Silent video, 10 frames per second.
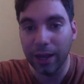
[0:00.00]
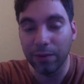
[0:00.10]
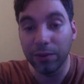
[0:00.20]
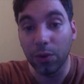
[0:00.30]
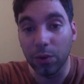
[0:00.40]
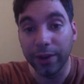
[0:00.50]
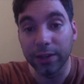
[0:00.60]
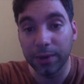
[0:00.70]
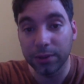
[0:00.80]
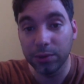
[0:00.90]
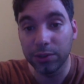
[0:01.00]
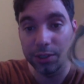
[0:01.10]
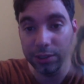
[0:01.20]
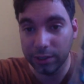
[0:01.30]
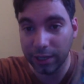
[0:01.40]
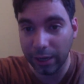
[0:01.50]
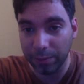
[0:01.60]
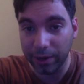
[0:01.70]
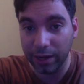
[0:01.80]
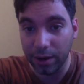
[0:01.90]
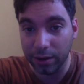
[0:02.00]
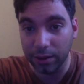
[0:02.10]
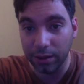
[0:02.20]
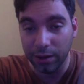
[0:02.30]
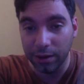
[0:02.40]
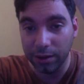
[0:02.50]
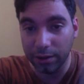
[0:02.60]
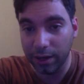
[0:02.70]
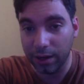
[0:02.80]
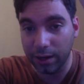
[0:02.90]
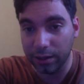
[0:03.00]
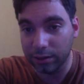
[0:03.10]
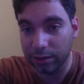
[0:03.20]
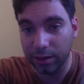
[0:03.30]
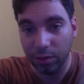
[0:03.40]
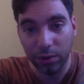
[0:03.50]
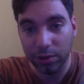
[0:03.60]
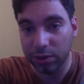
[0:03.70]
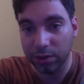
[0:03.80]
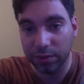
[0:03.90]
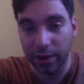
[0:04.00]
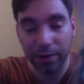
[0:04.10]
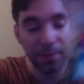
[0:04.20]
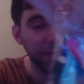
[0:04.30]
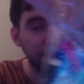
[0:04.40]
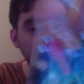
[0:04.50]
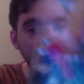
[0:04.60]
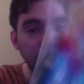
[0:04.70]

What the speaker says: have an old Xbox 360 that I play on that works just fine,